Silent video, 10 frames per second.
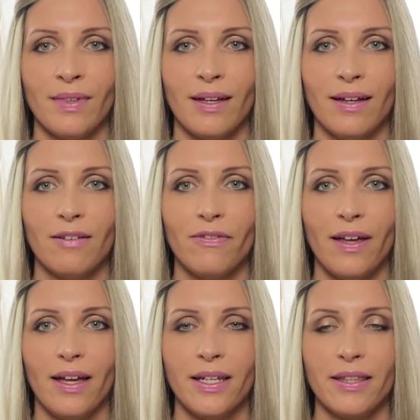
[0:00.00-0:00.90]
And if
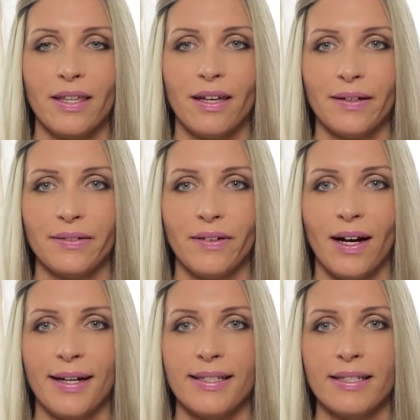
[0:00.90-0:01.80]
anything
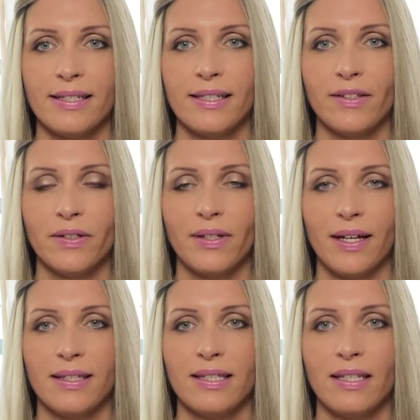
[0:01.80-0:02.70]
arises into
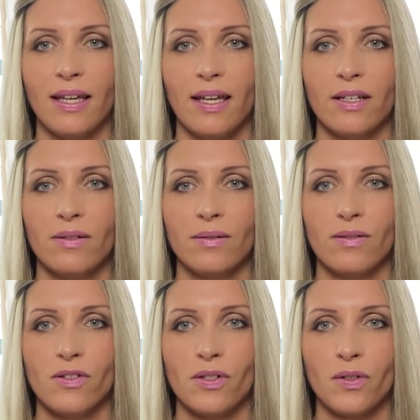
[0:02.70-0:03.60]
that state,
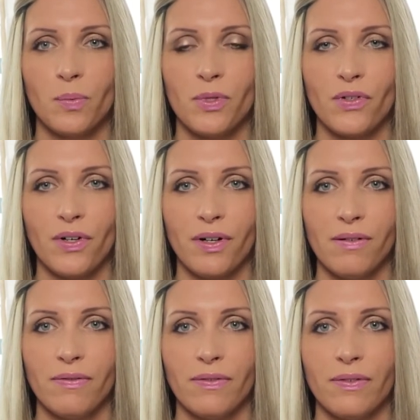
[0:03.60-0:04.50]
just observe
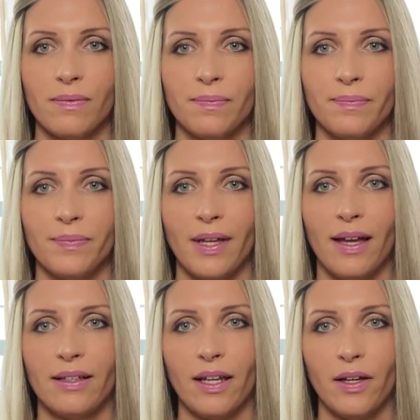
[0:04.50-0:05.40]

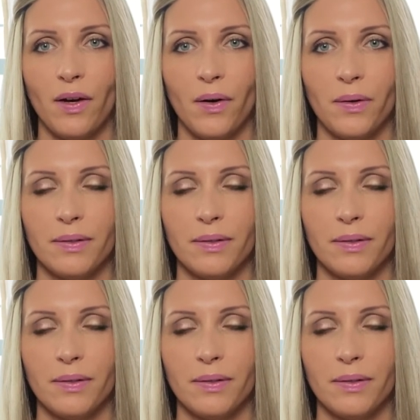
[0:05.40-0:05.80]
and let go.